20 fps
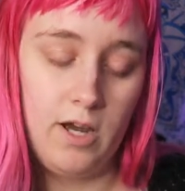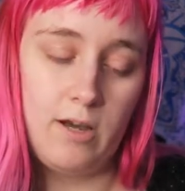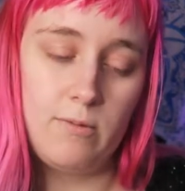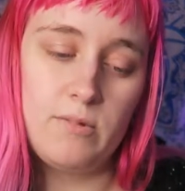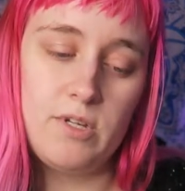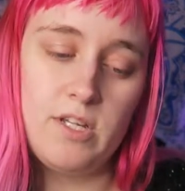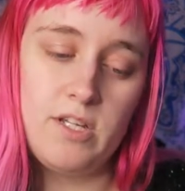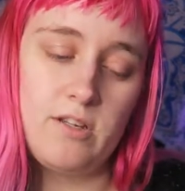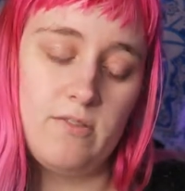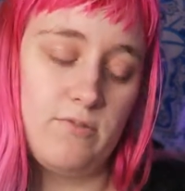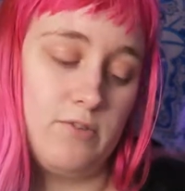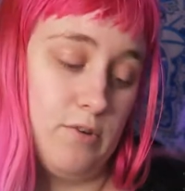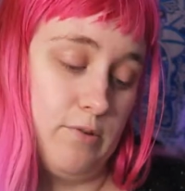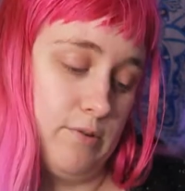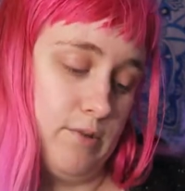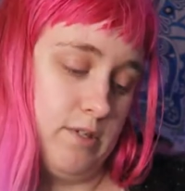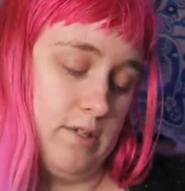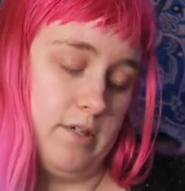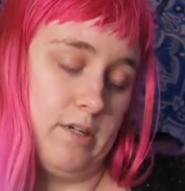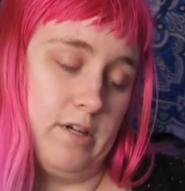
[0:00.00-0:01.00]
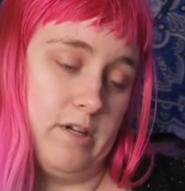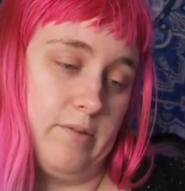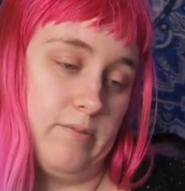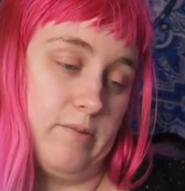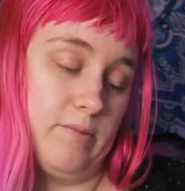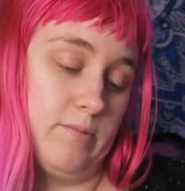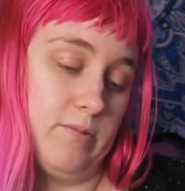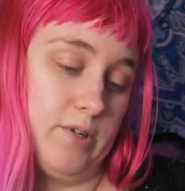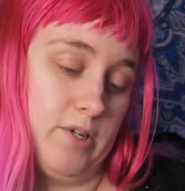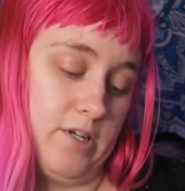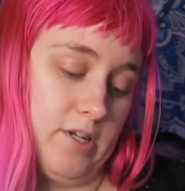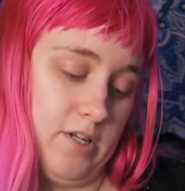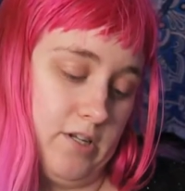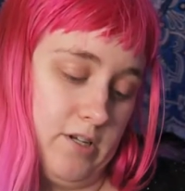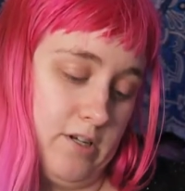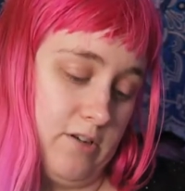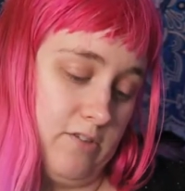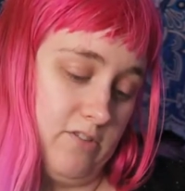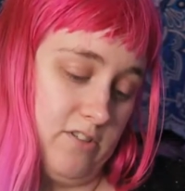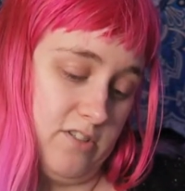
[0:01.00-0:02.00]
I mean, if you want to keep them looking
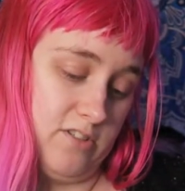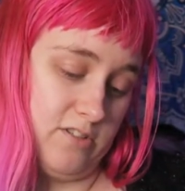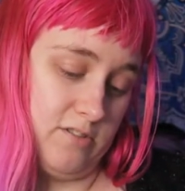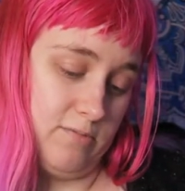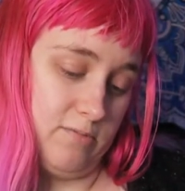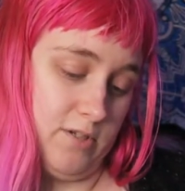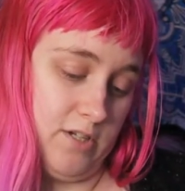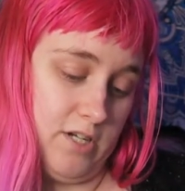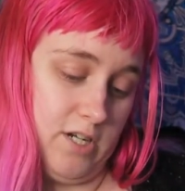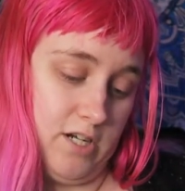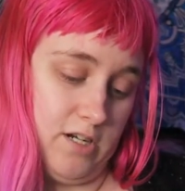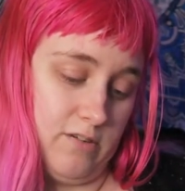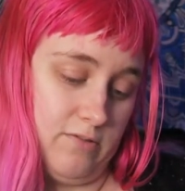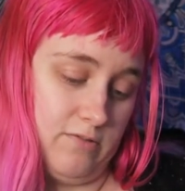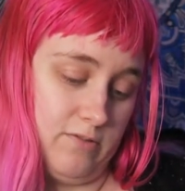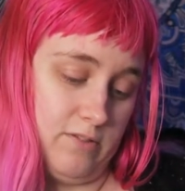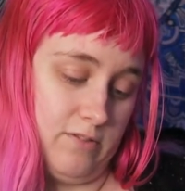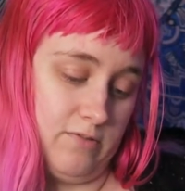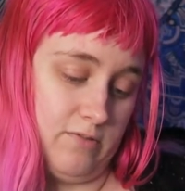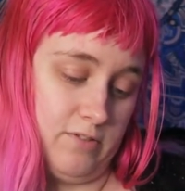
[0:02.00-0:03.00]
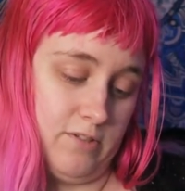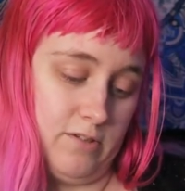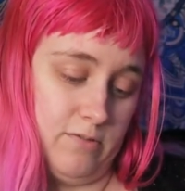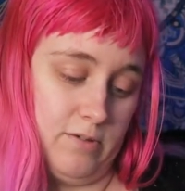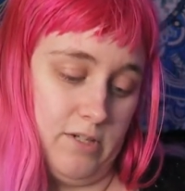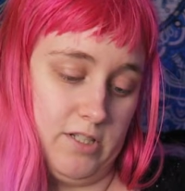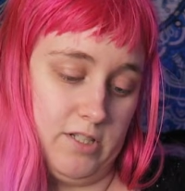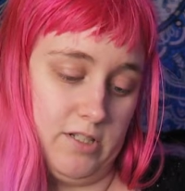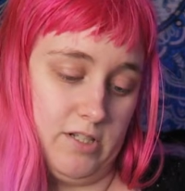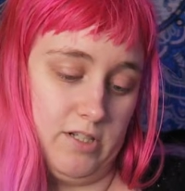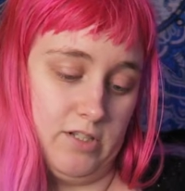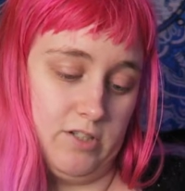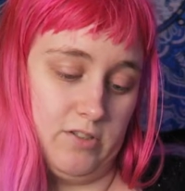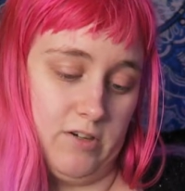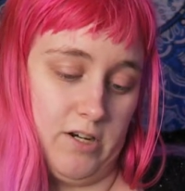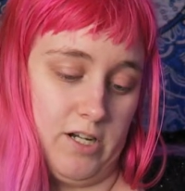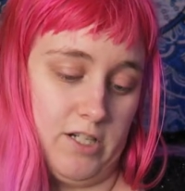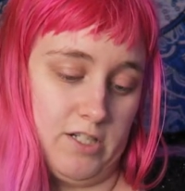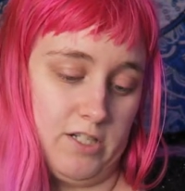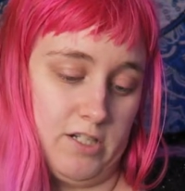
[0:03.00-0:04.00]
nice, be careful for them not to get
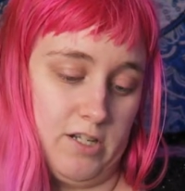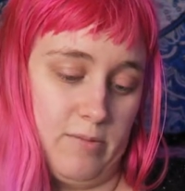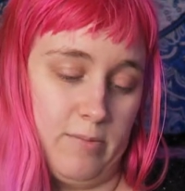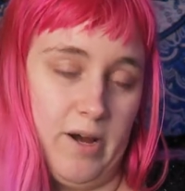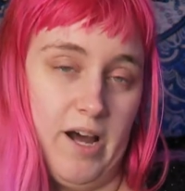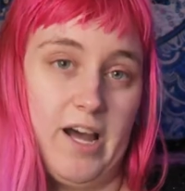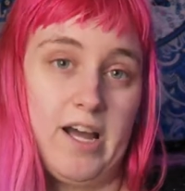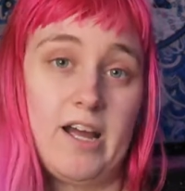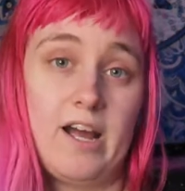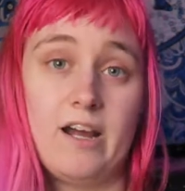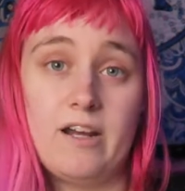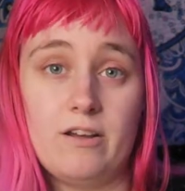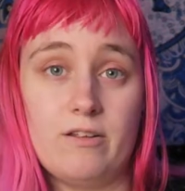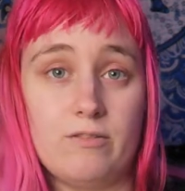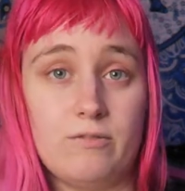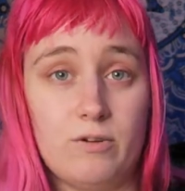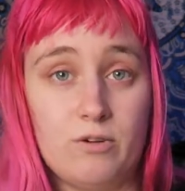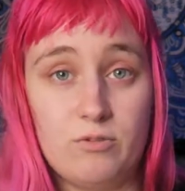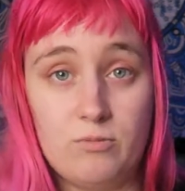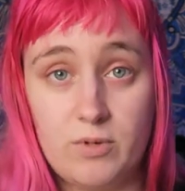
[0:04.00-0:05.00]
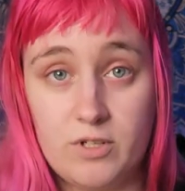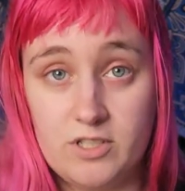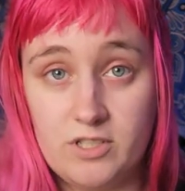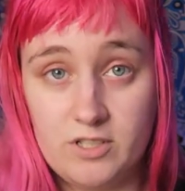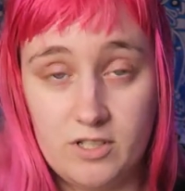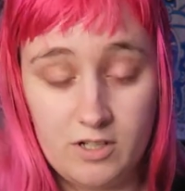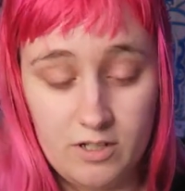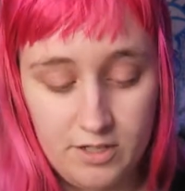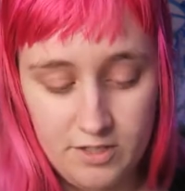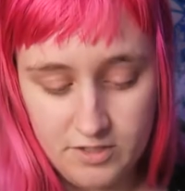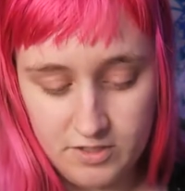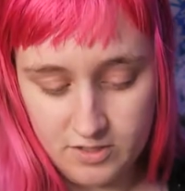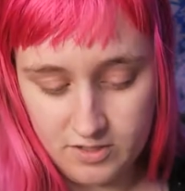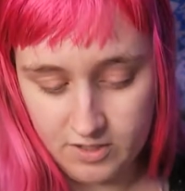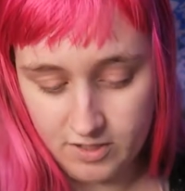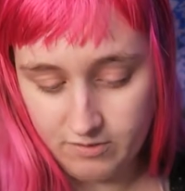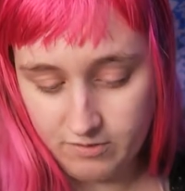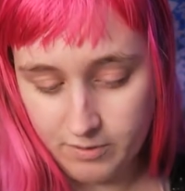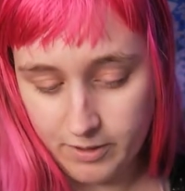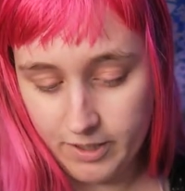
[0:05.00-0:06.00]
scratched up. I kind of throw my
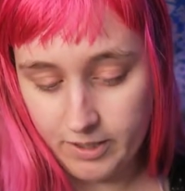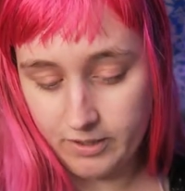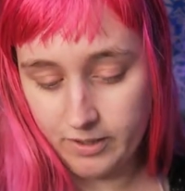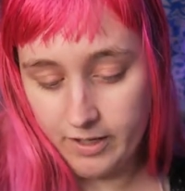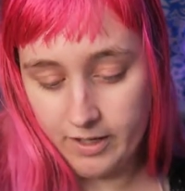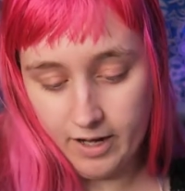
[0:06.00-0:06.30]
sunglasses everywhere.